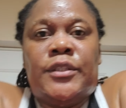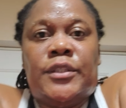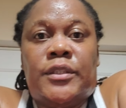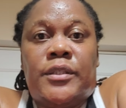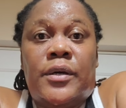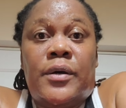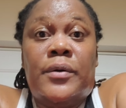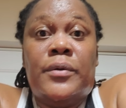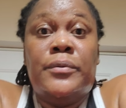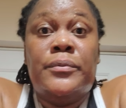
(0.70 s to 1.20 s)

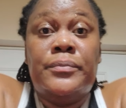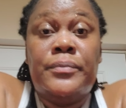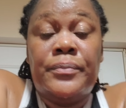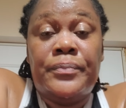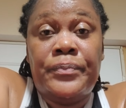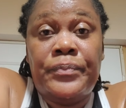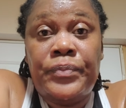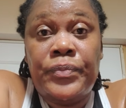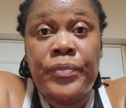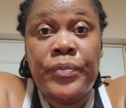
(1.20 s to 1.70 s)
So
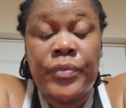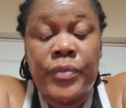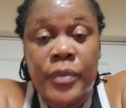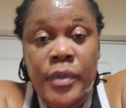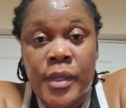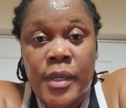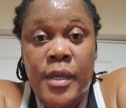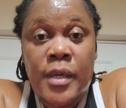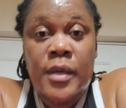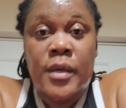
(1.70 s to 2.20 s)

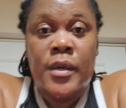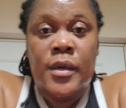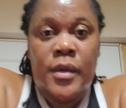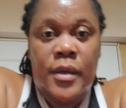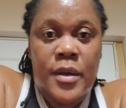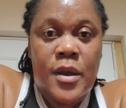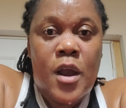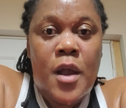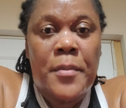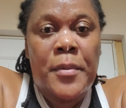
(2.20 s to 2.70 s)

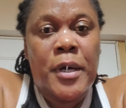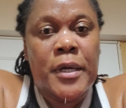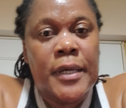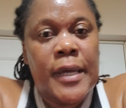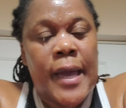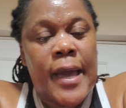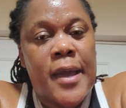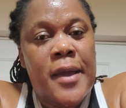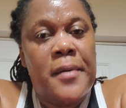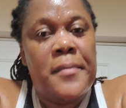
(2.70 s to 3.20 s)
here I'm on,
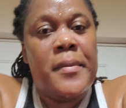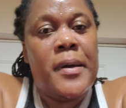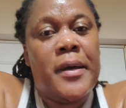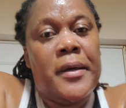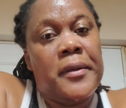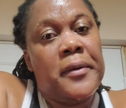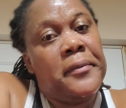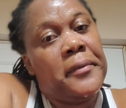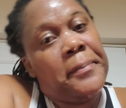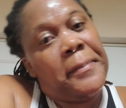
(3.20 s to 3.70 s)
I am on
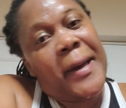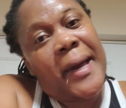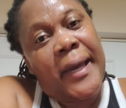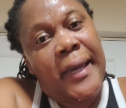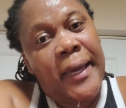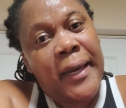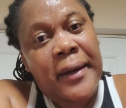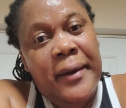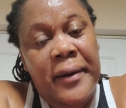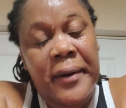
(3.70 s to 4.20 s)
the
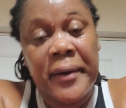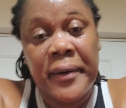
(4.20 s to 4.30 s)
bike.